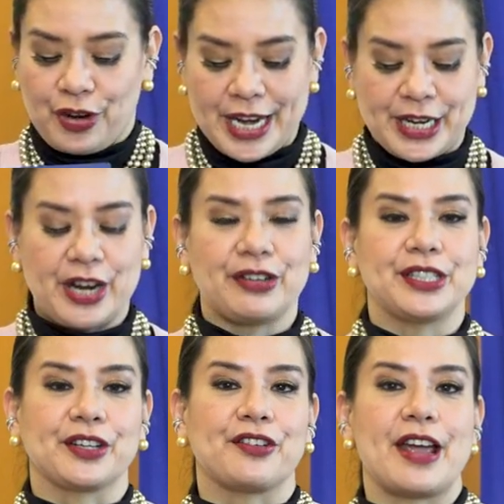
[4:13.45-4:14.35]
Reindeer is
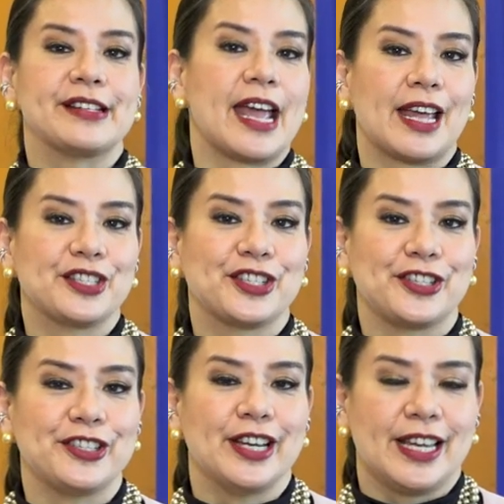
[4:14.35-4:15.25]
the correct
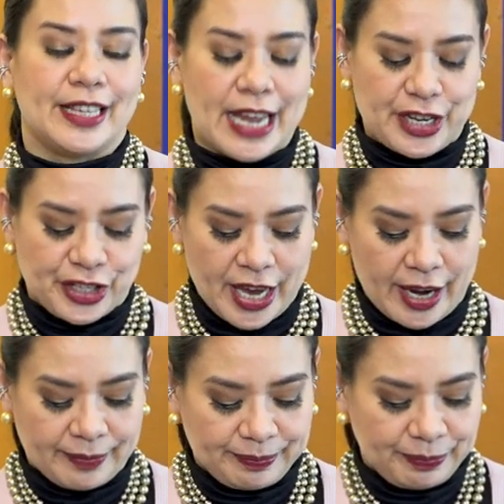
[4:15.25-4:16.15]
answer. KCHECK.